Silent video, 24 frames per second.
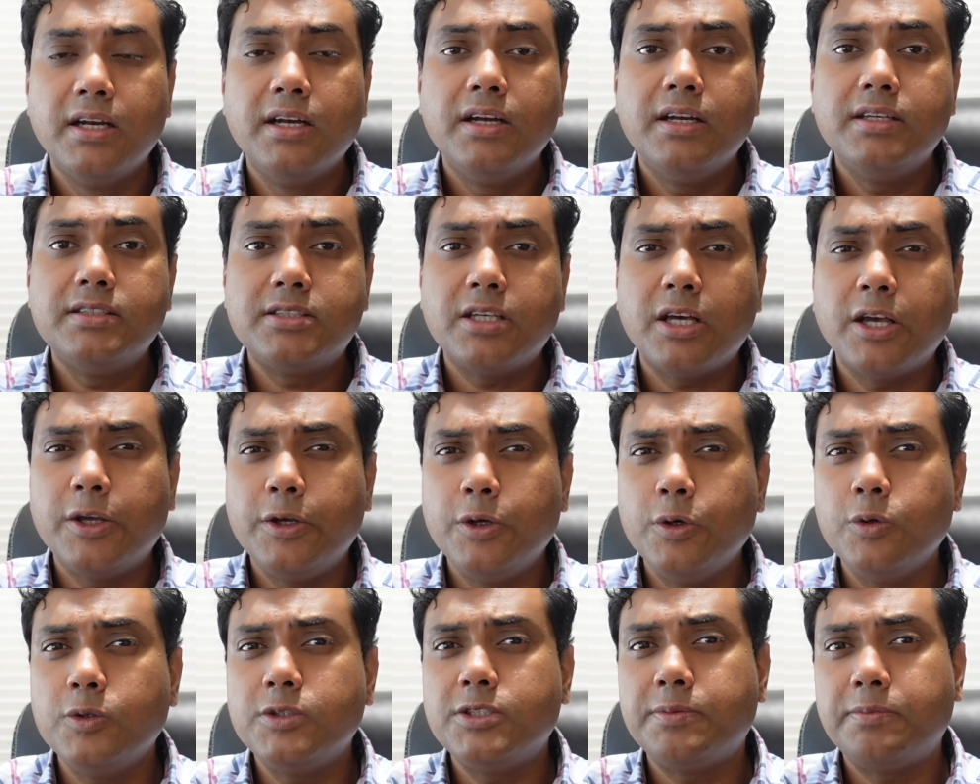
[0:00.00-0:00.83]
It's a
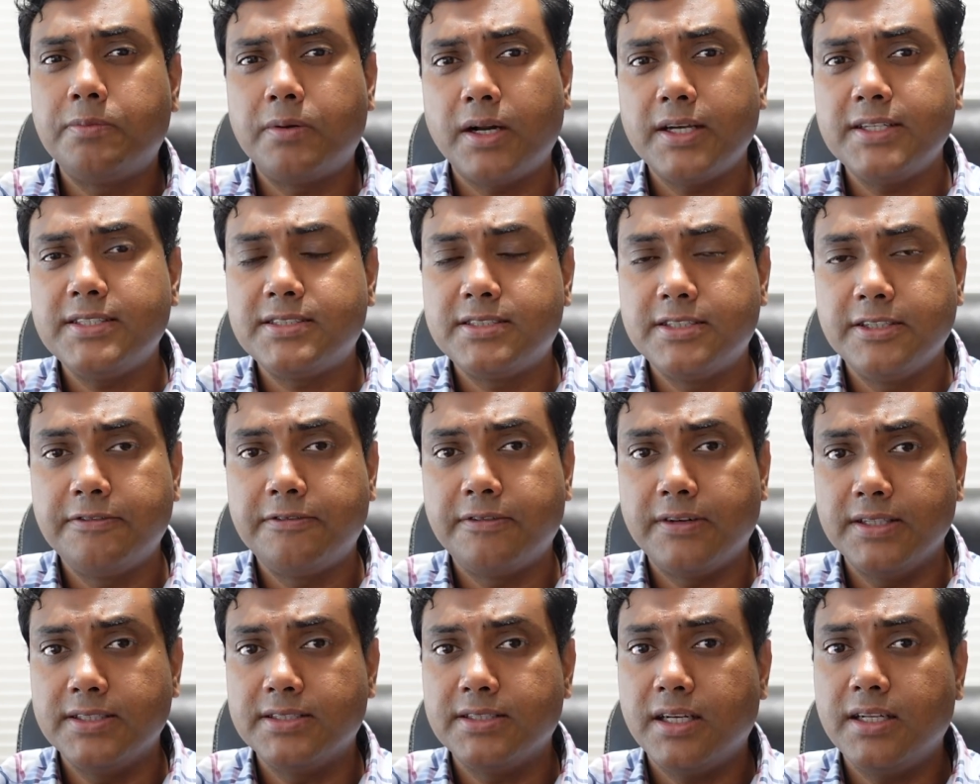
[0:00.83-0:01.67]
huge price
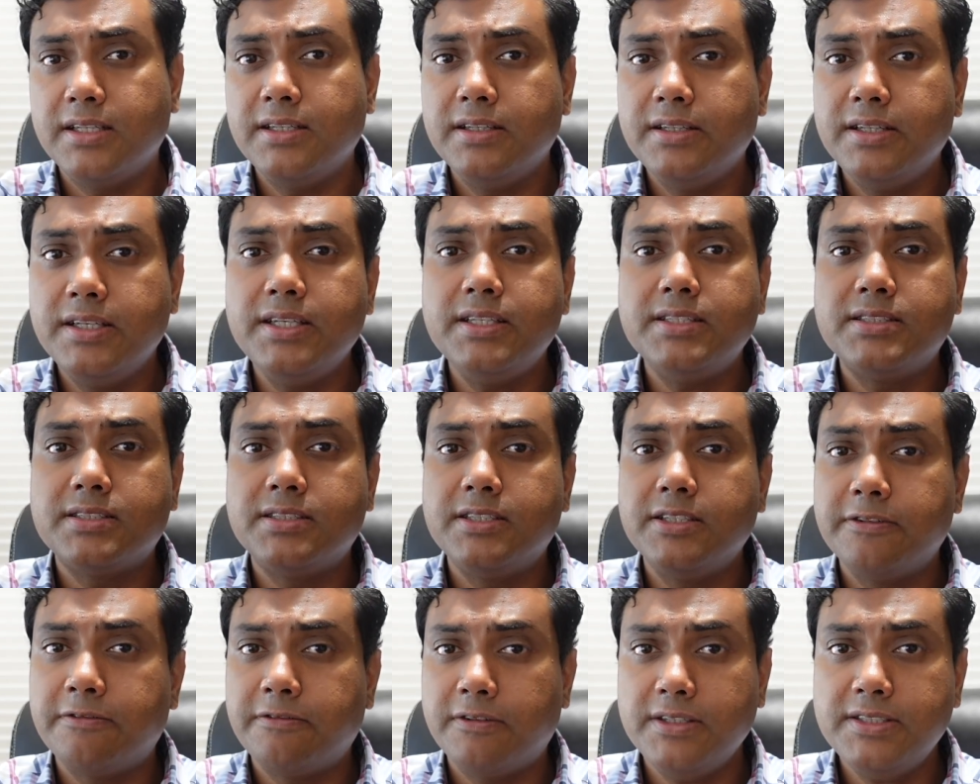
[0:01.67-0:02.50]
difference, and these
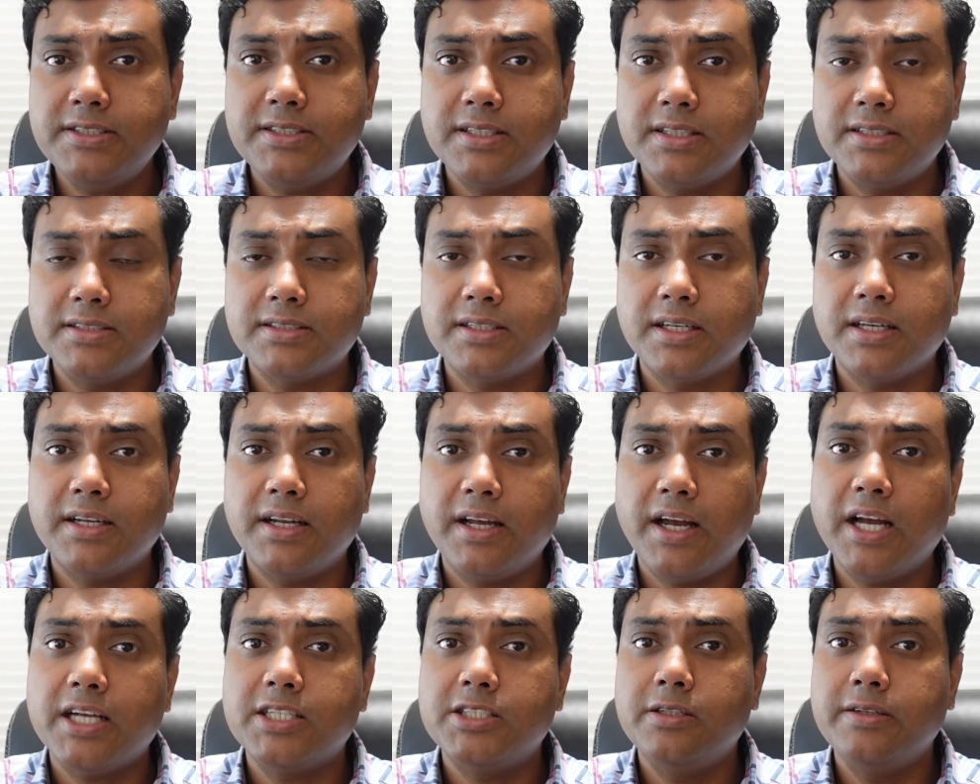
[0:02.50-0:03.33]
differences can
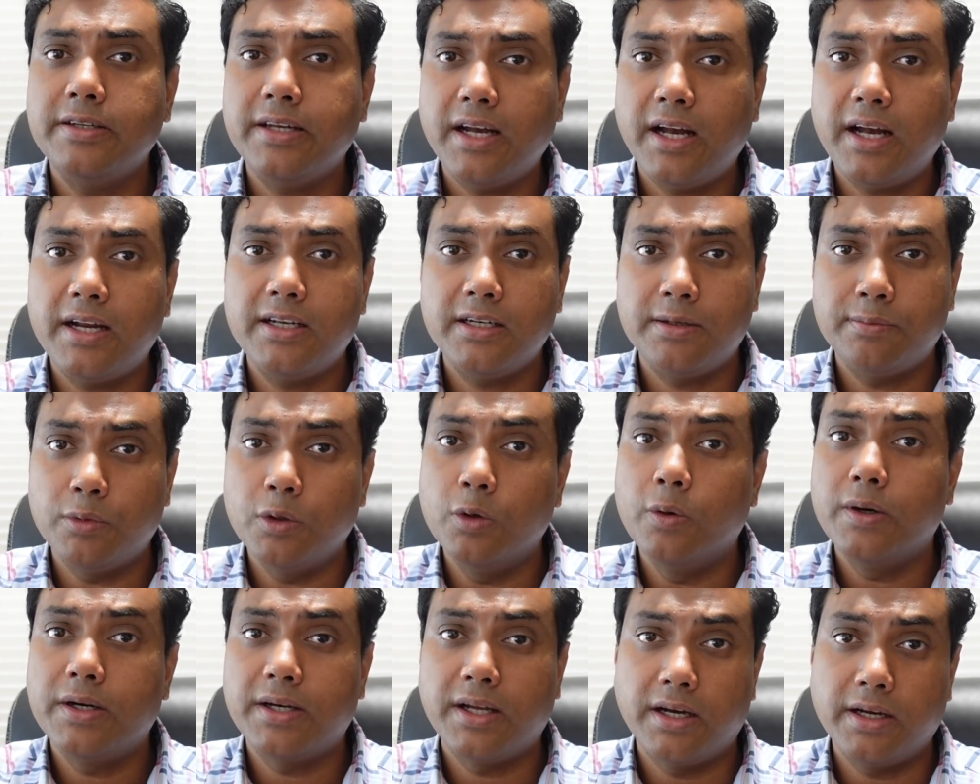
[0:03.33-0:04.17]
actually add up
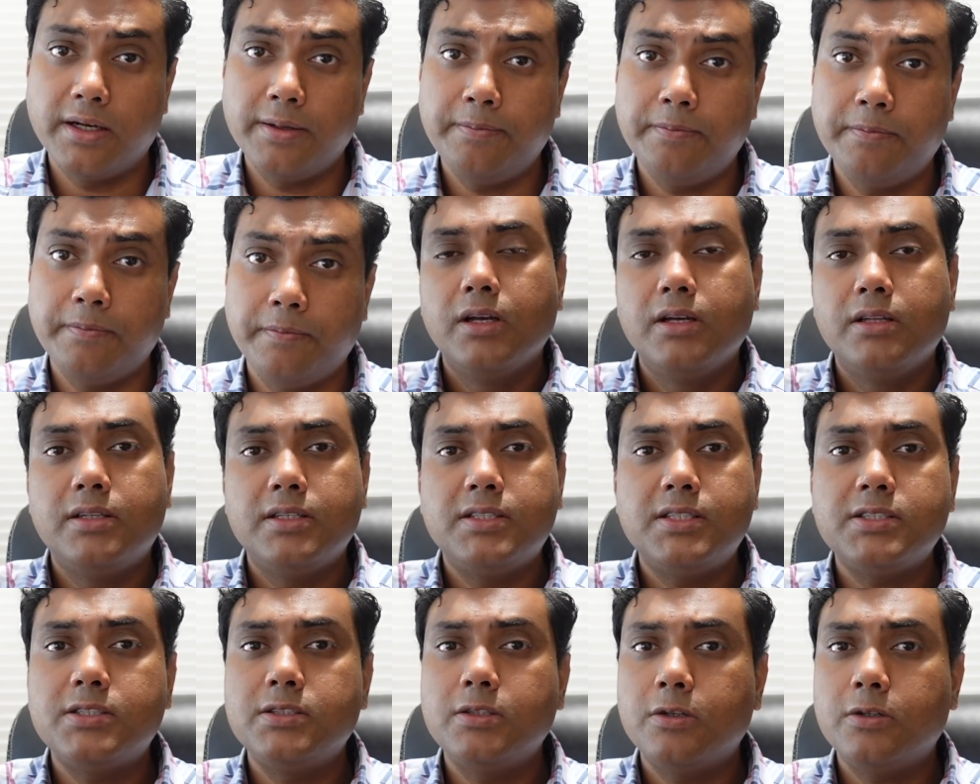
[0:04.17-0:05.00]
over time.
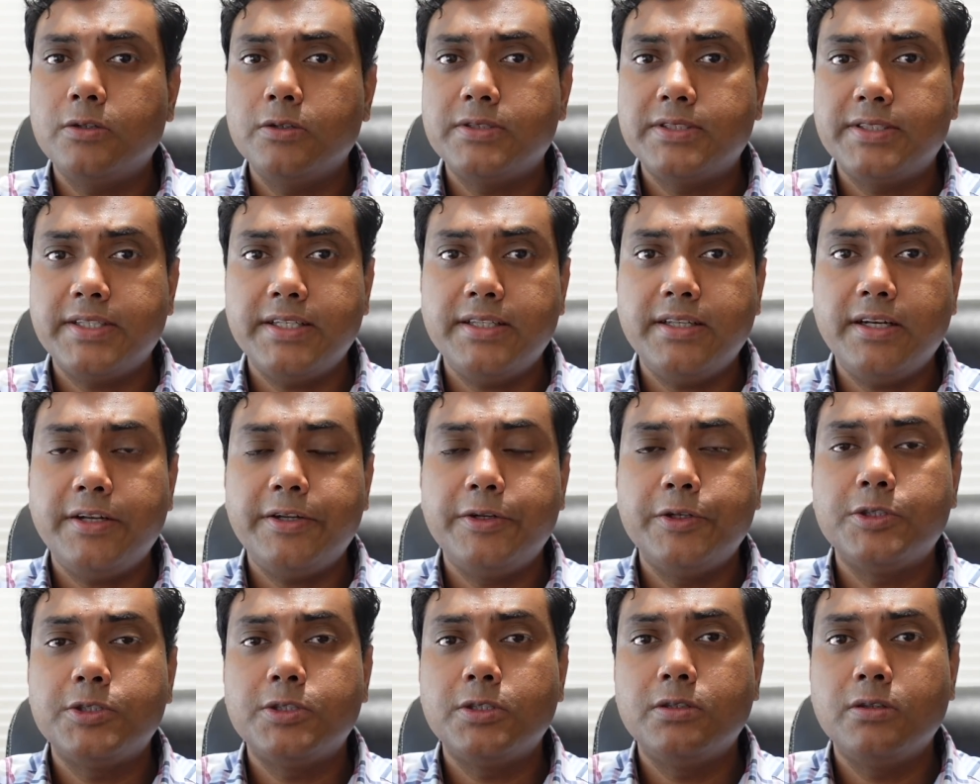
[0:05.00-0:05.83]
This is not to say that
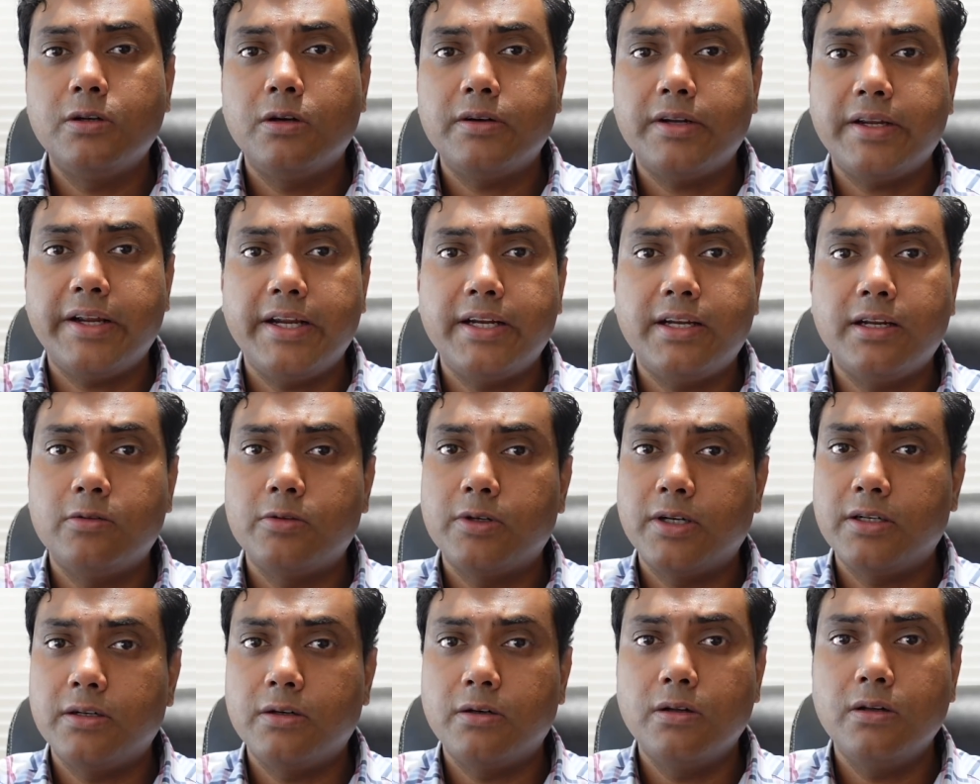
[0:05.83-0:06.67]
you should not eat out
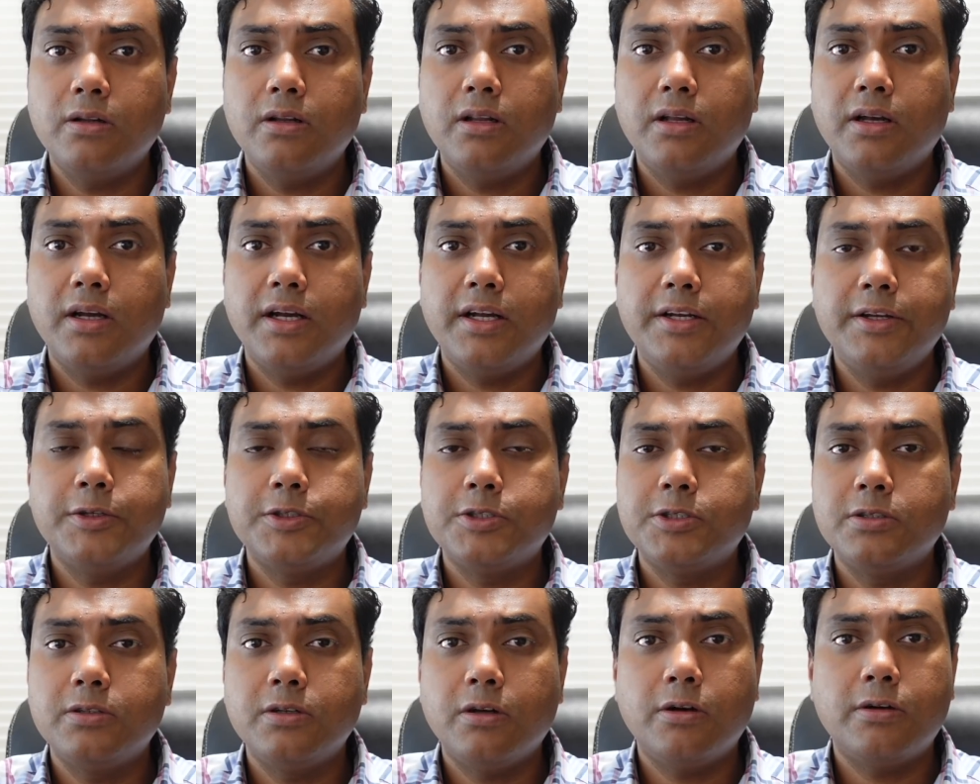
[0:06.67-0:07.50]
at all, and you
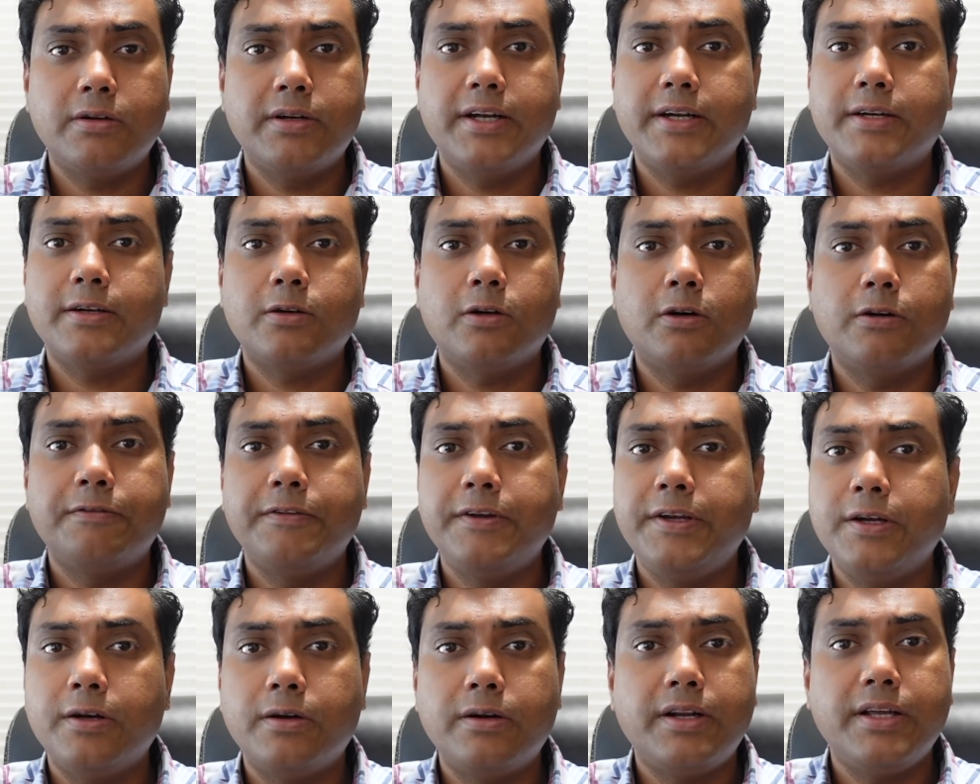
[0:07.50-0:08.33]
should not get
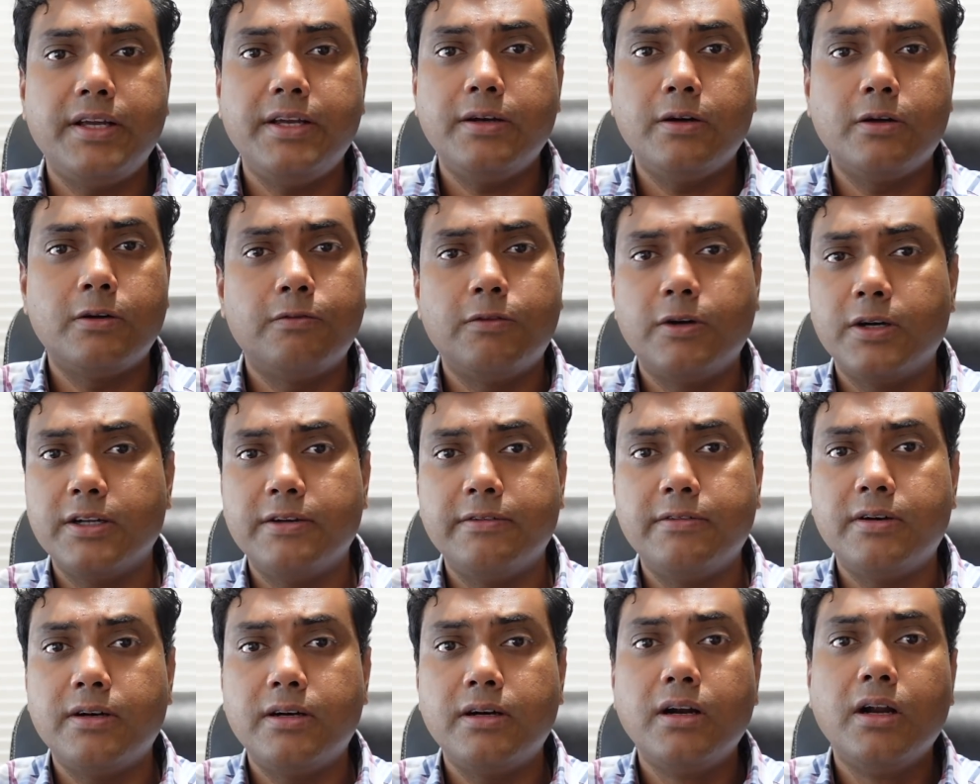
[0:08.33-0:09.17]
coffee or tea or
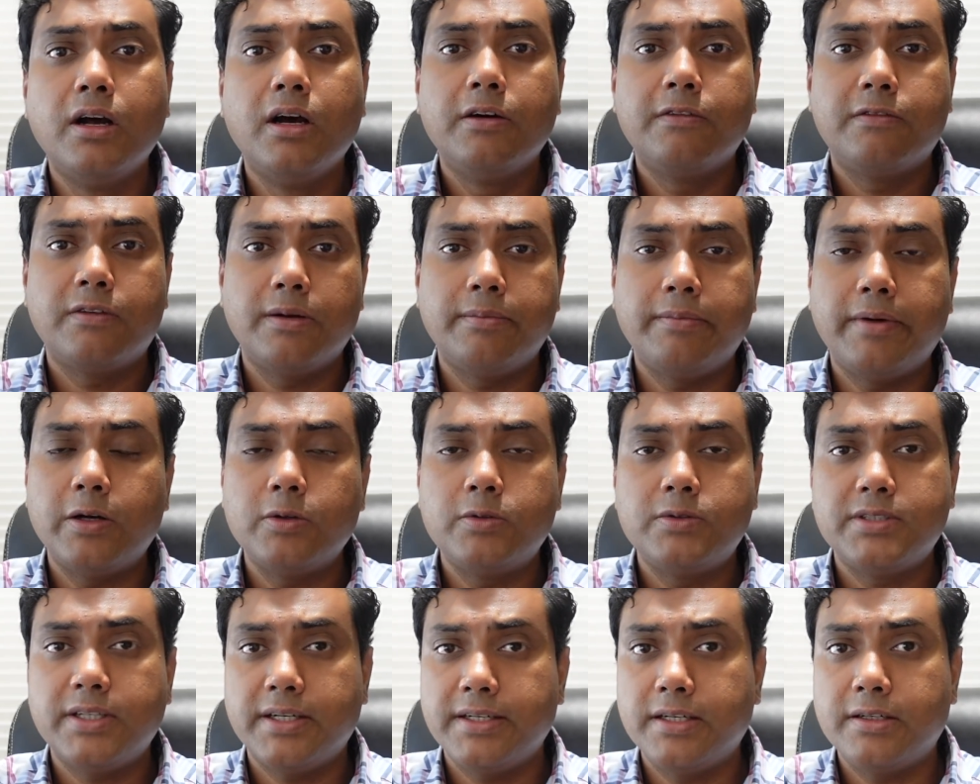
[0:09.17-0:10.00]
whatever from
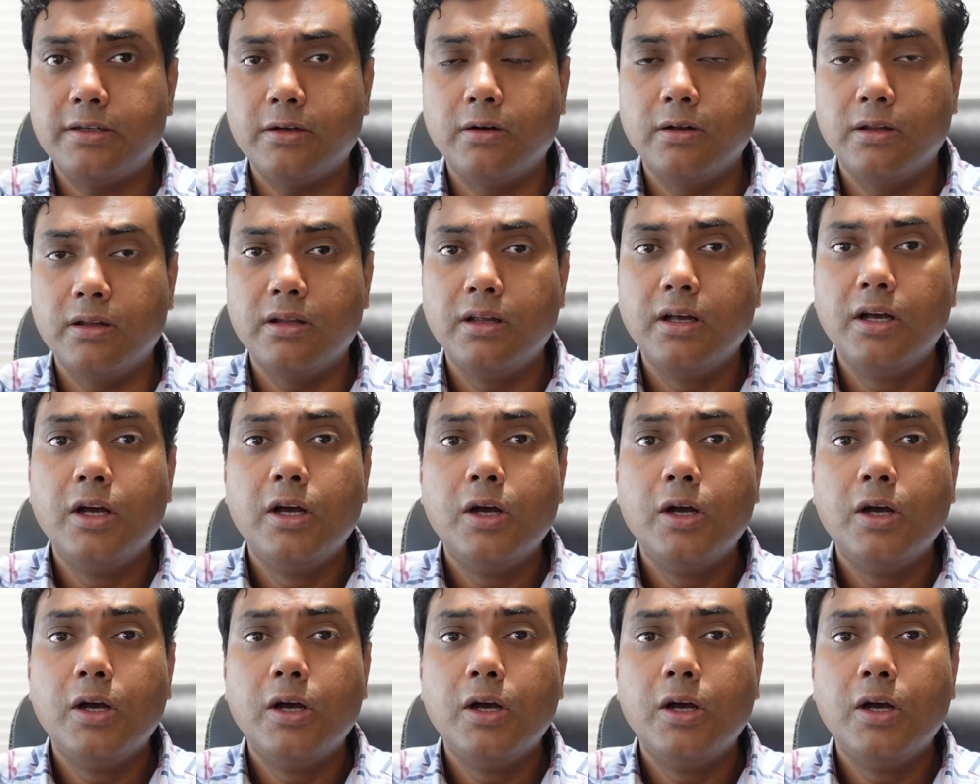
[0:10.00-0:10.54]
outside at all.